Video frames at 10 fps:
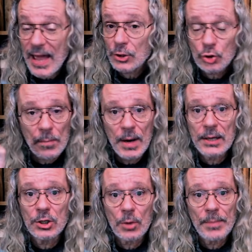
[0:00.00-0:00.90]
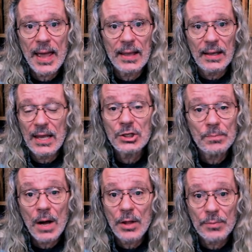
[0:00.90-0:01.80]
extra money you're paying
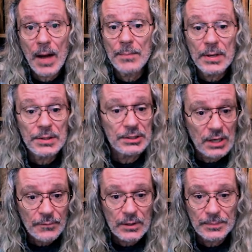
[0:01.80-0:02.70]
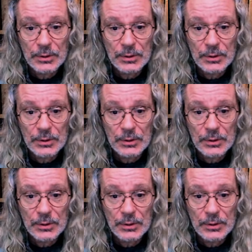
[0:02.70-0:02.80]
each month might be the difference